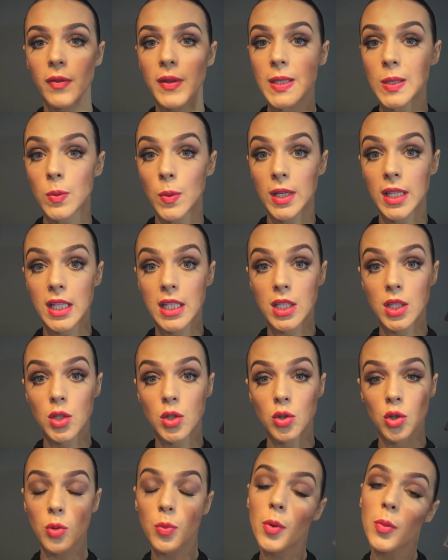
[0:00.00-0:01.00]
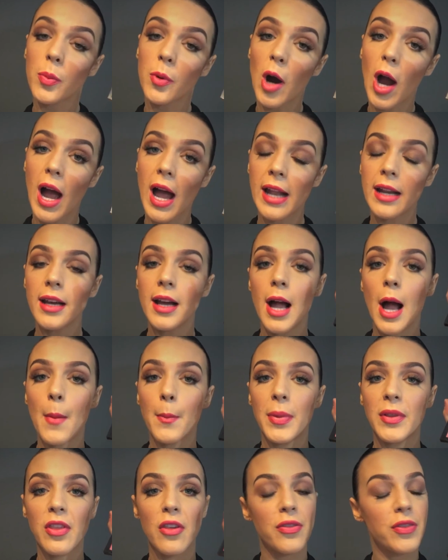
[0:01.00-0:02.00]
This one is super bright,
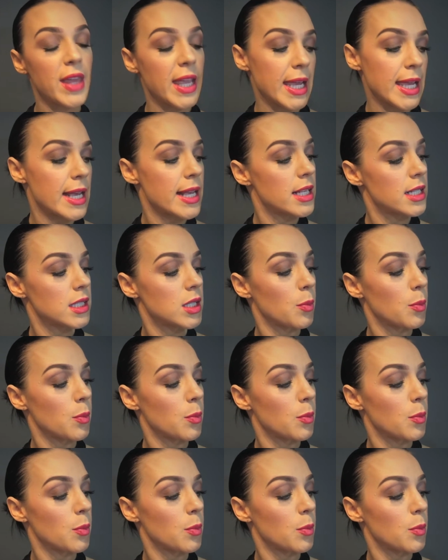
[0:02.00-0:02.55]
but the thing is,